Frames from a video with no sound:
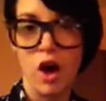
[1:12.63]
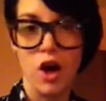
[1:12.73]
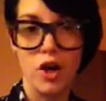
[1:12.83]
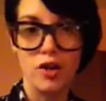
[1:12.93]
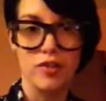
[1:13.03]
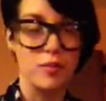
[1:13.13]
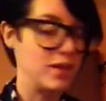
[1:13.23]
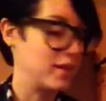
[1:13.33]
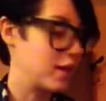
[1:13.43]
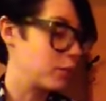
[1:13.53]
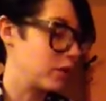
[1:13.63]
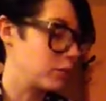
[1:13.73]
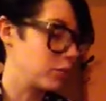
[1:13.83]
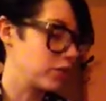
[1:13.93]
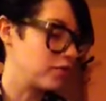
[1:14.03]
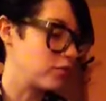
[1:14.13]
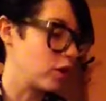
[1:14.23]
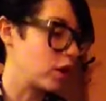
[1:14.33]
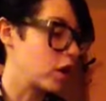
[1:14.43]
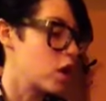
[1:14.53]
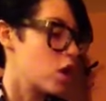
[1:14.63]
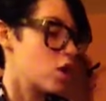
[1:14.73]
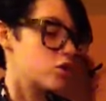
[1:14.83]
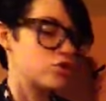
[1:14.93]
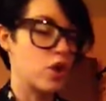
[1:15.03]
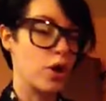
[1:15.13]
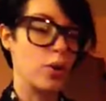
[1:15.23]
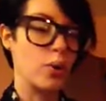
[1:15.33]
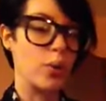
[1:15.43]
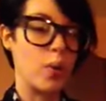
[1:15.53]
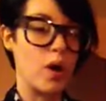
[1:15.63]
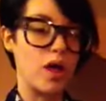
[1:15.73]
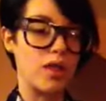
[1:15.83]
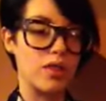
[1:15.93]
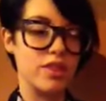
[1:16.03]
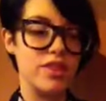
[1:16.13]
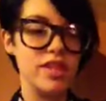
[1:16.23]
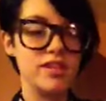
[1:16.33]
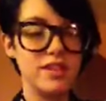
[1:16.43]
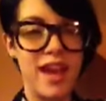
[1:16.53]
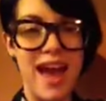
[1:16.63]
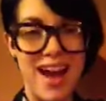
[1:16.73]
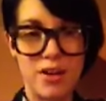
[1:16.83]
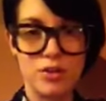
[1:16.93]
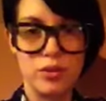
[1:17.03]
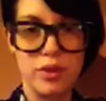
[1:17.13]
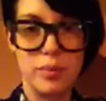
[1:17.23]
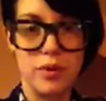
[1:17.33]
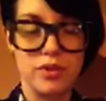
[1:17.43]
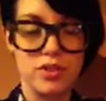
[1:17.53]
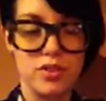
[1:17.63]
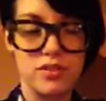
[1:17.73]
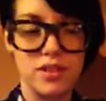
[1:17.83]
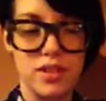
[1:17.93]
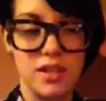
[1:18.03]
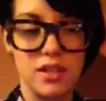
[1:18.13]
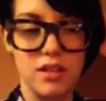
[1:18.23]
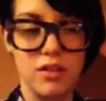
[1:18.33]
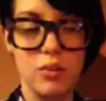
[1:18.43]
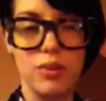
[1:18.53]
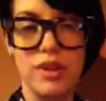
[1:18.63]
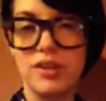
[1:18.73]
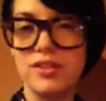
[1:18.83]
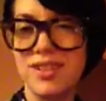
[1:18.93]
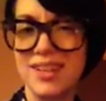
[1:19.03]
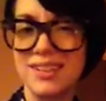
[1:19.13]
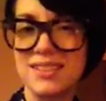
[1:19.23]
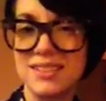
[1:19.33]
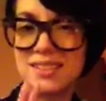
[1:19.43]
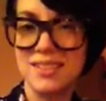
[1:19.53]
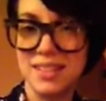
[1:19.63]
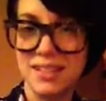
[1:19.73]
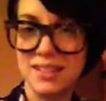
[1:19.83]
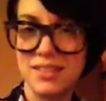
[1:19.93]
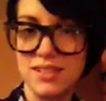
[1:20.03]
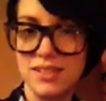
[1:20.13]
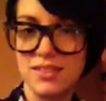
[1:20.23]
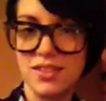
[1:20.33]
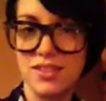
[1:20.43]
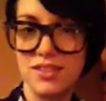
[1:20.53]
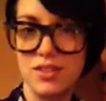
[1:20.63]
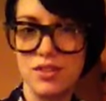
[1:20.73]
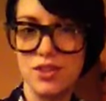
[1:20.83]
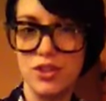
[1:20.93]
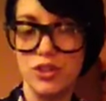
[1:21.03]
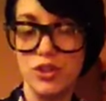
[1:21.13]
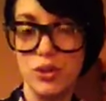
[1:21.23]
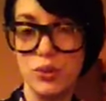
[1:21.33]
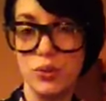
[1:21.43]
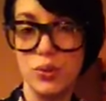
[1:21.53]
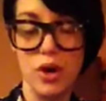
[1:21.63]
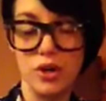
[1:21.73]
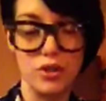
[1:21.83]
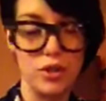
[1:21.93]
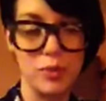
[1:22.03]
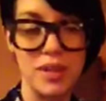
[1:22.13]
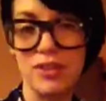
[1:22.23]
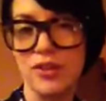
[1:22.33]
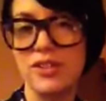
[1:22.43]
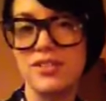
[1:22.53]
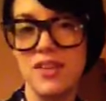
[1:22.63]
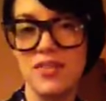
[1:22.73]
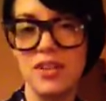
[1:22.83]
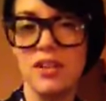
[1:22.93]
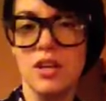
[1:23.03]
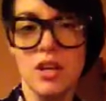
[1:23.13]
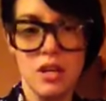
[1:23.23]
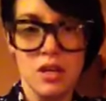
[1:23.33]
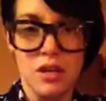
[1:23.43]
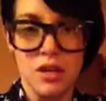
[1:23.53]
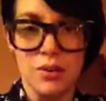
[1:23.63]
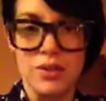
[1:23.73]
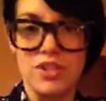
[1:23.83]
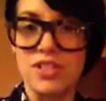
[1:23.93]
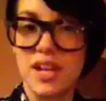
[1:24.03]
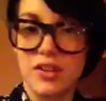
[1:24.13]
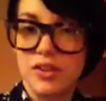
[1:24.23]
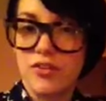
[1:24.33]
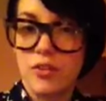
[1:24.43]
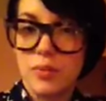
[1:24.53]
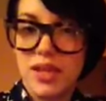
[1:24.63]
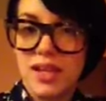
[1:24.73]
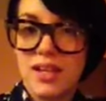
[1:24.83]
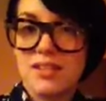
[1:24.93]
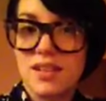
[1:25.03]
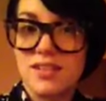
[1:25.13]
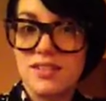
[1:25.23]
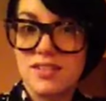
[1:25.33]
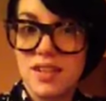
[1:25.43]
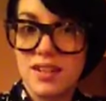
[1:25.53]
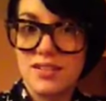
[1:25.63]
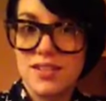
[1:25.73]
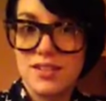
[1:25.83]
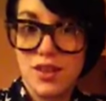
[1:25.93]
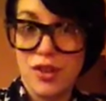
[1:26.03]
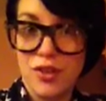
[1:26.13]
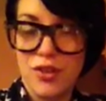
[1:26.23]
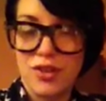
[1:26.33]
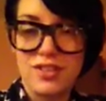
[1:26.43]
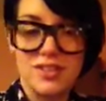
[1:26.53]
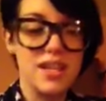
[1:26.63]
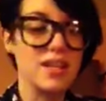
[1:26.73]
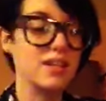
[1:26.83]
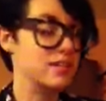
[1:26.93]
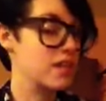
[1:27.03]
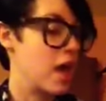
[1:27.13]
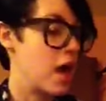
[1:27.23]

harder for me to get what I'm looking for. So these I actually purchased in their size 6 is considered a European 37, which standard for me, a size 6 is a 36.